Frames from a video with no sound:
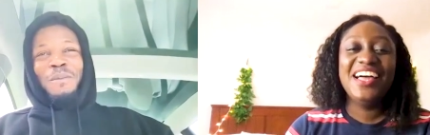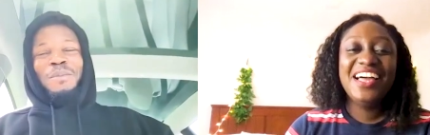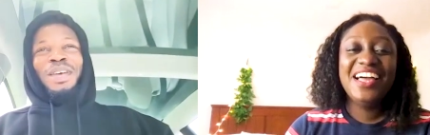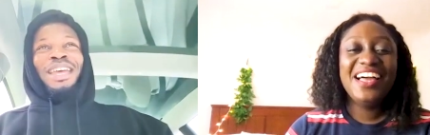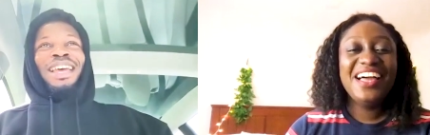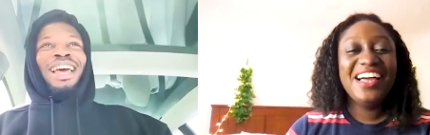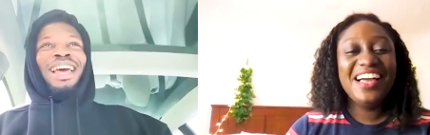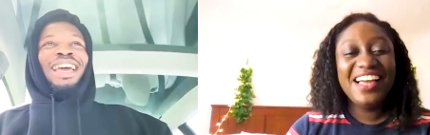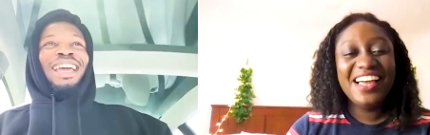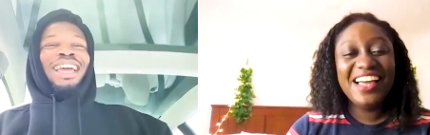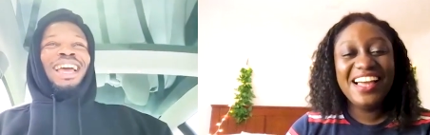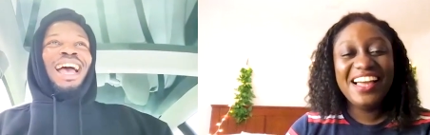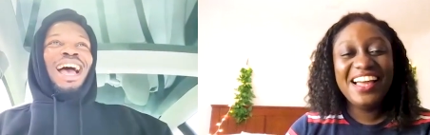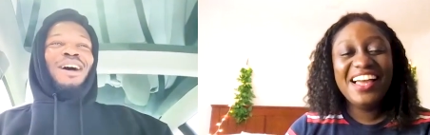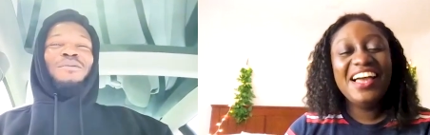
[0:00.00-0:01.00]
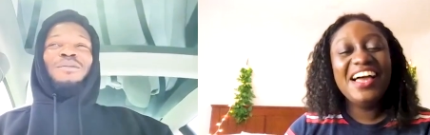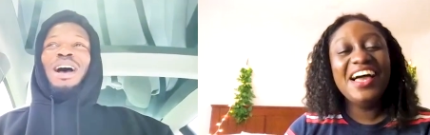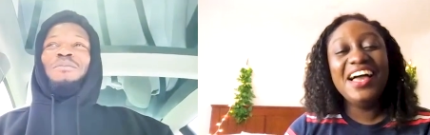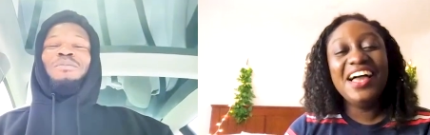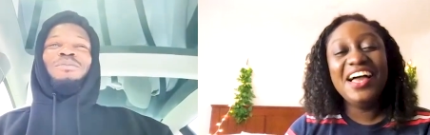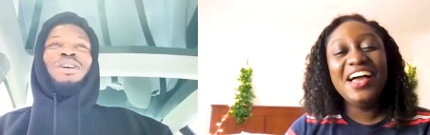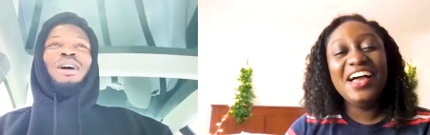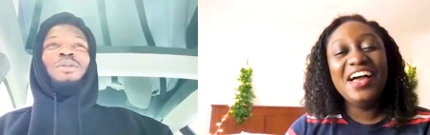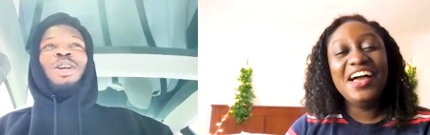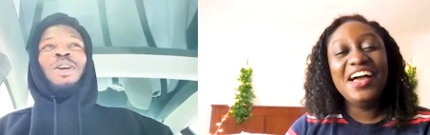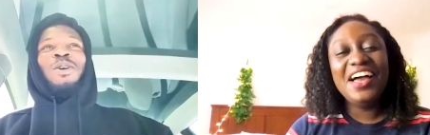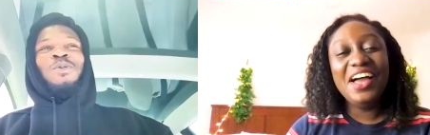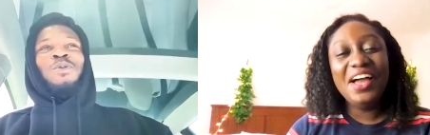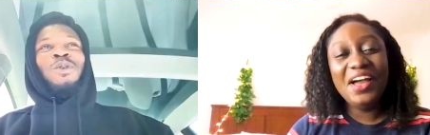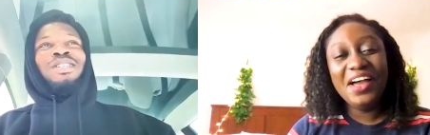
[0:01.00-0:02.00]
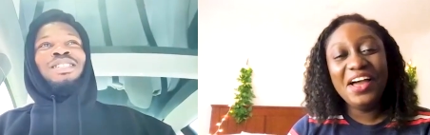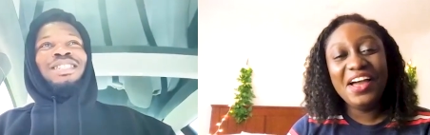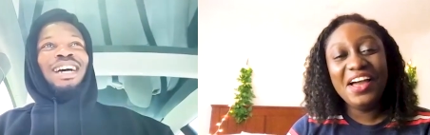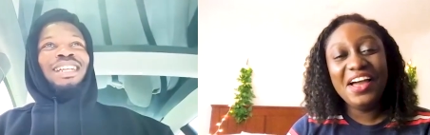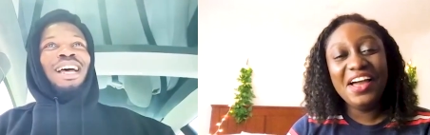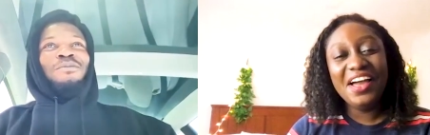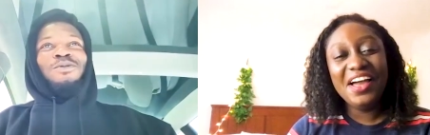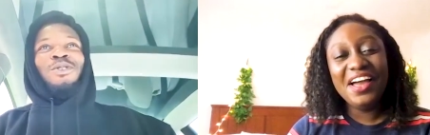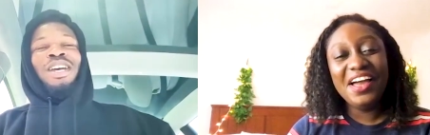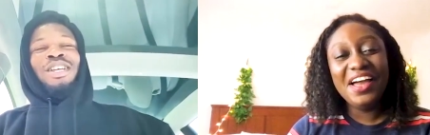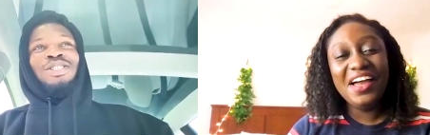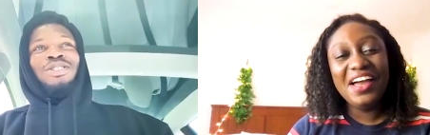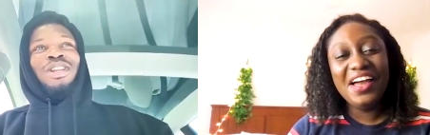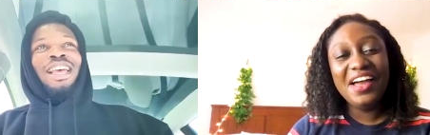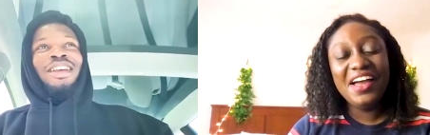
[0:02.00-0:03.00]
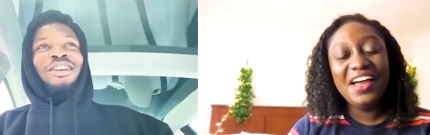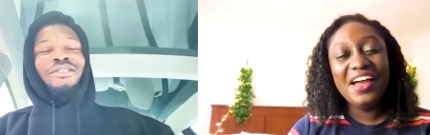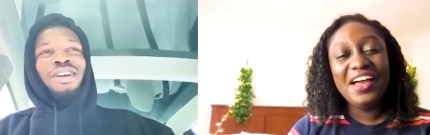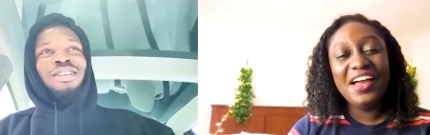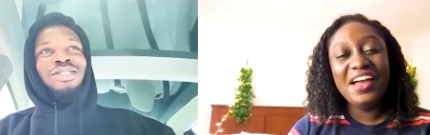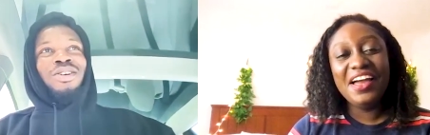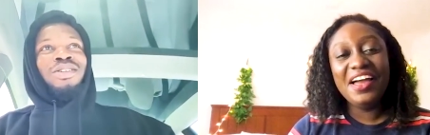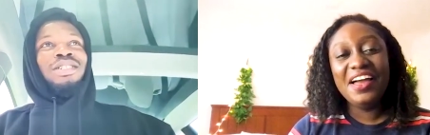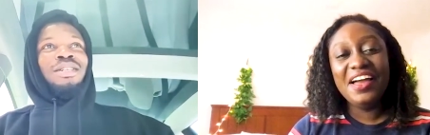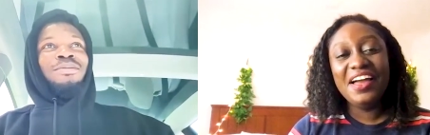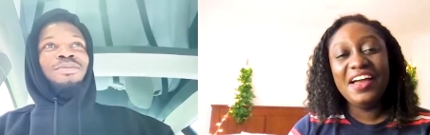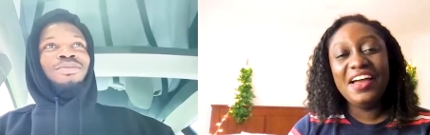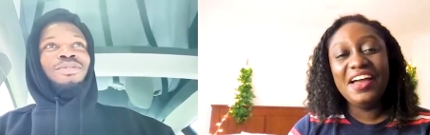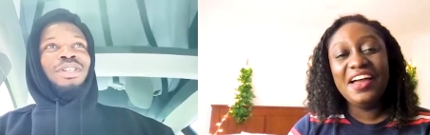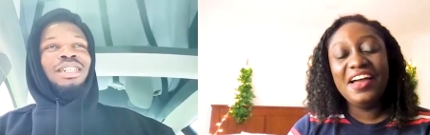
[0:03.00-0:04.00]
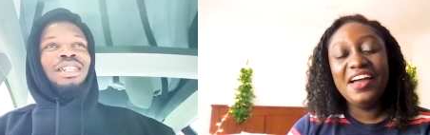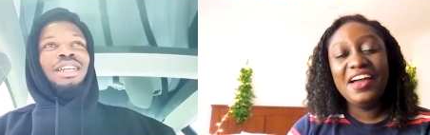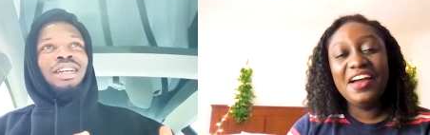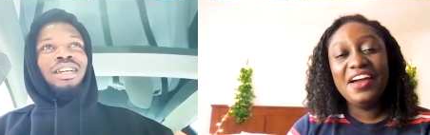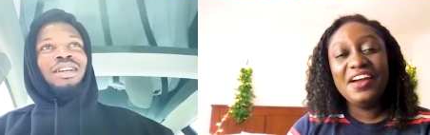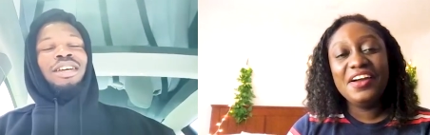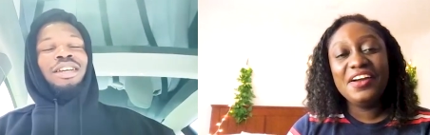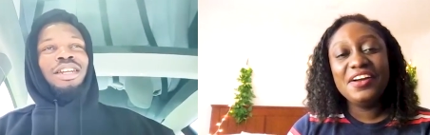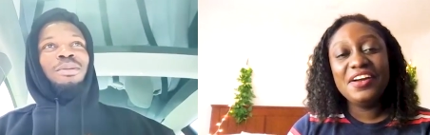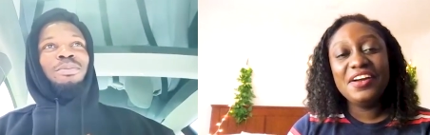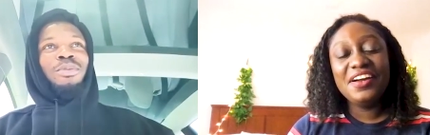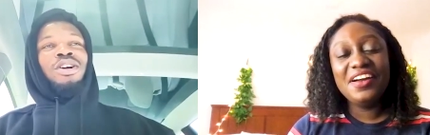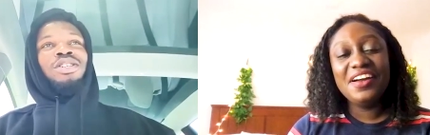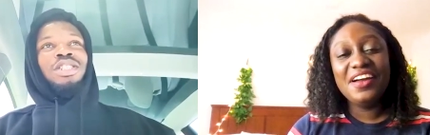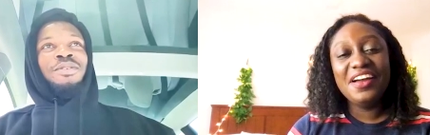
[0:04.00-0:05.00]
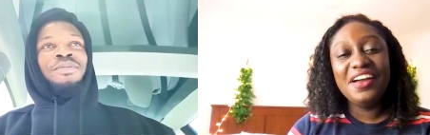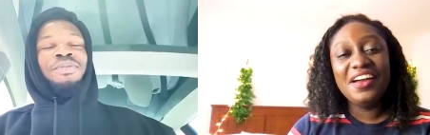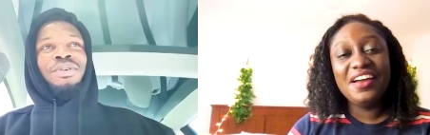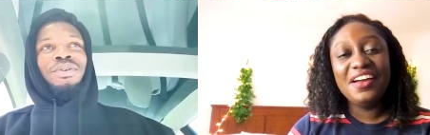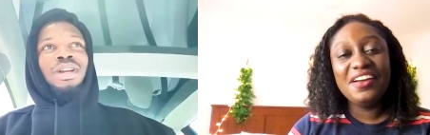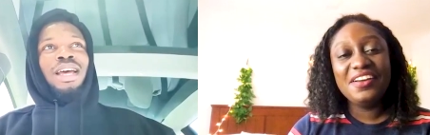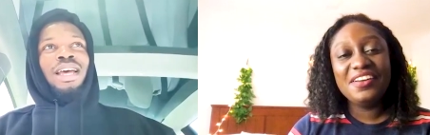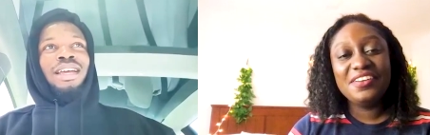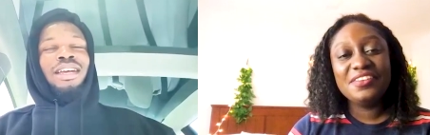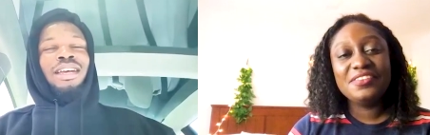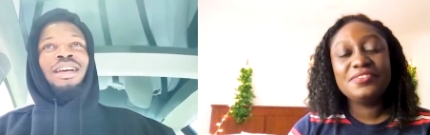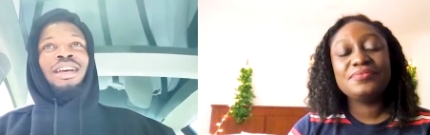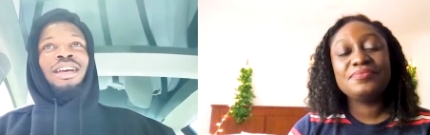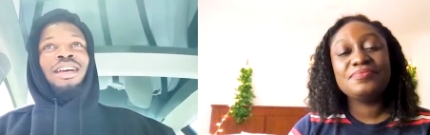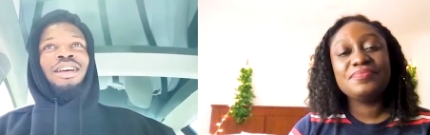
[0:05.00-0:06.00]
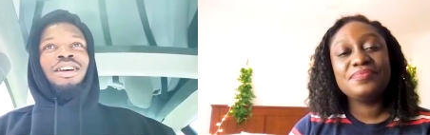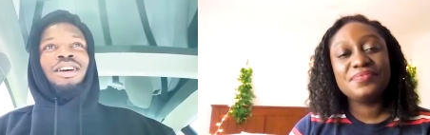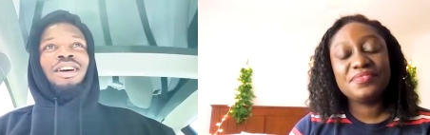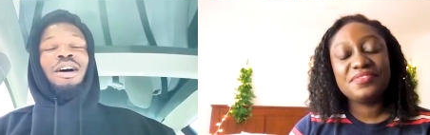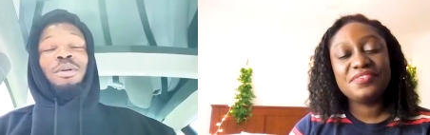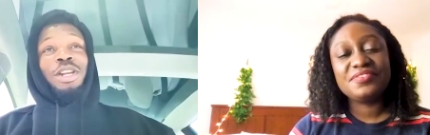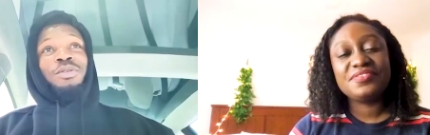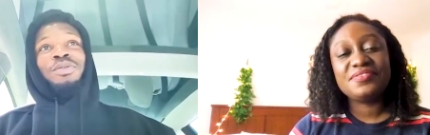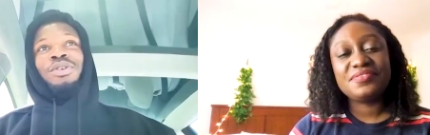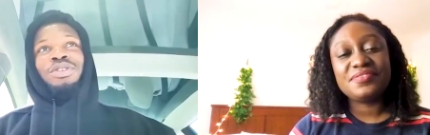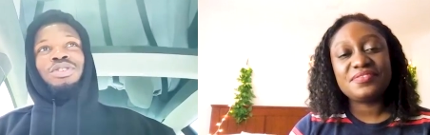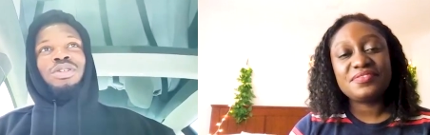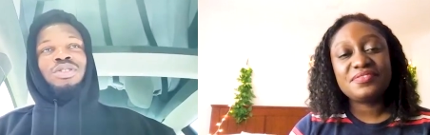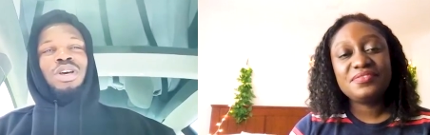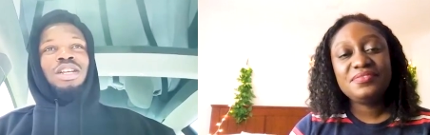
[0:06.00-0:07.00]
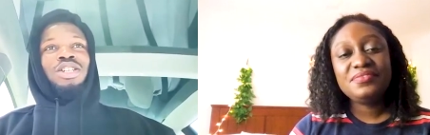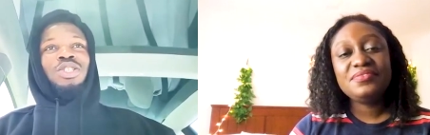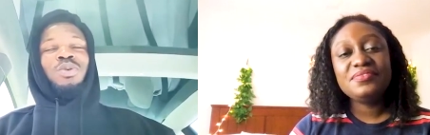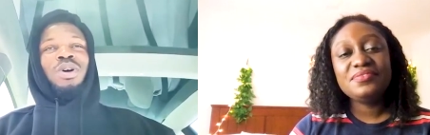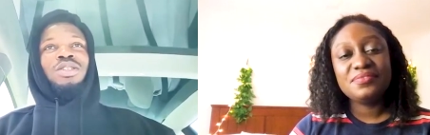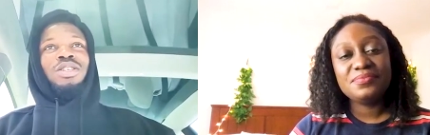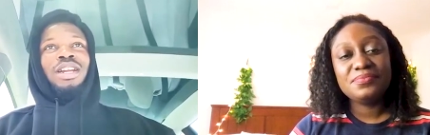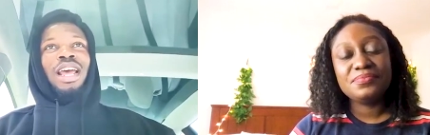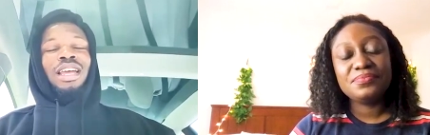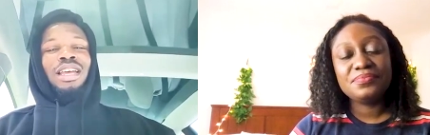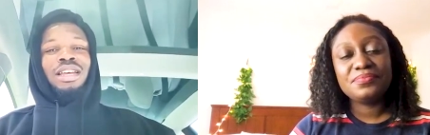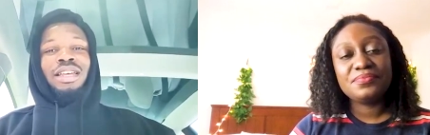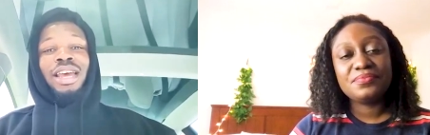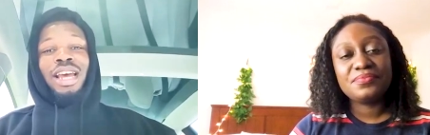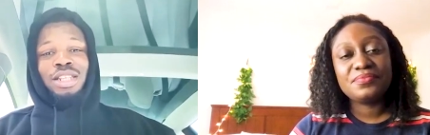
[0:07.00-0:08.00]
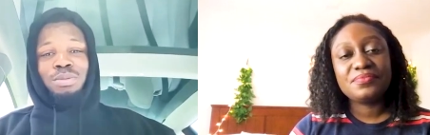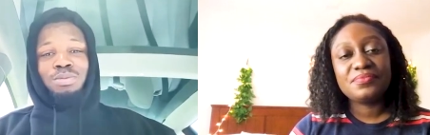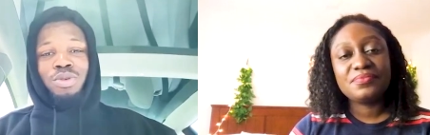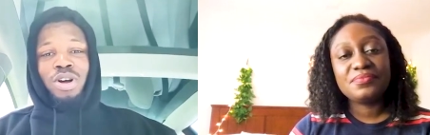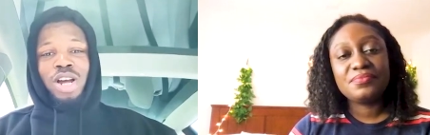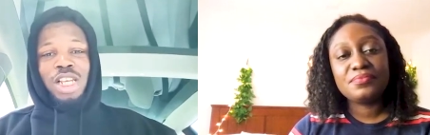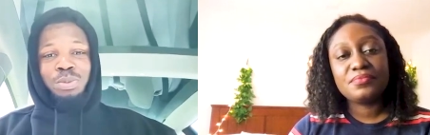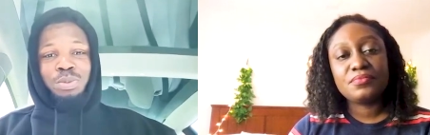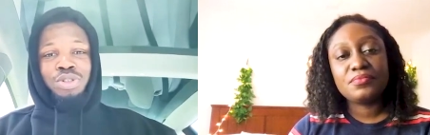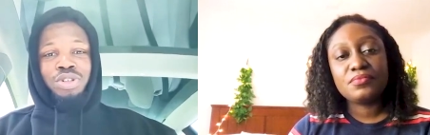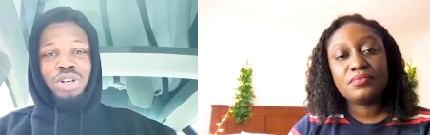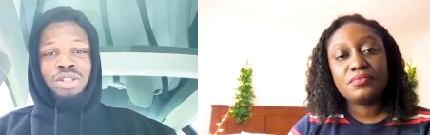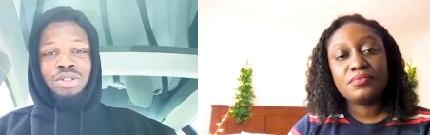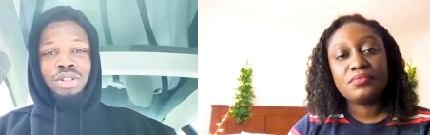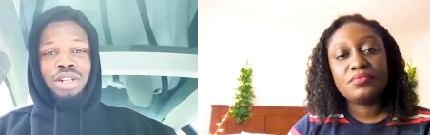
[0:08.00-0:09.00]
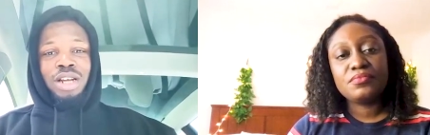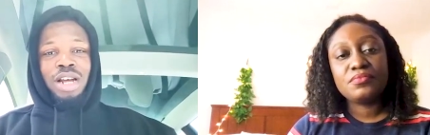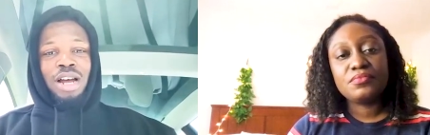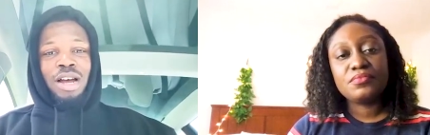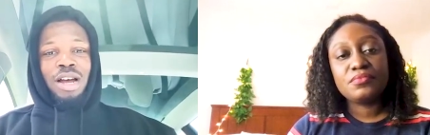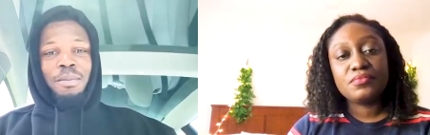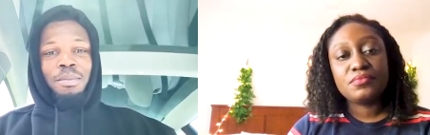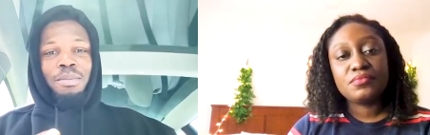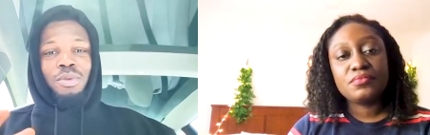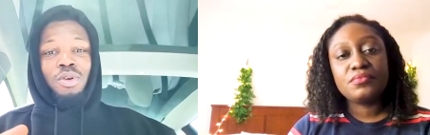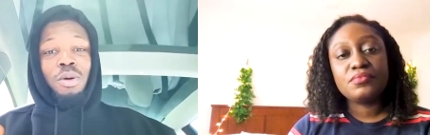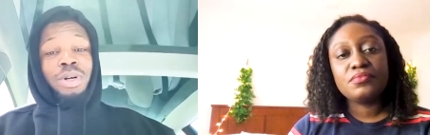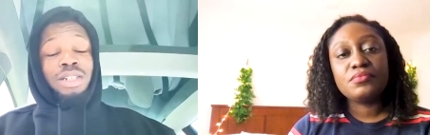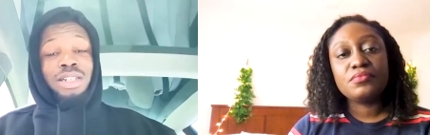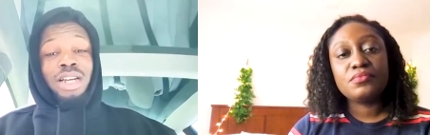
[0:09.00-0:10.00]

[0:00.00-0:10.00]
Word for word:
Speaker 1: for me, I, I'm I'm I'm looking towards that. I'm trying to like create something in the in the blockchain field, like um in the future. So I just want to like get more exposure into the um computer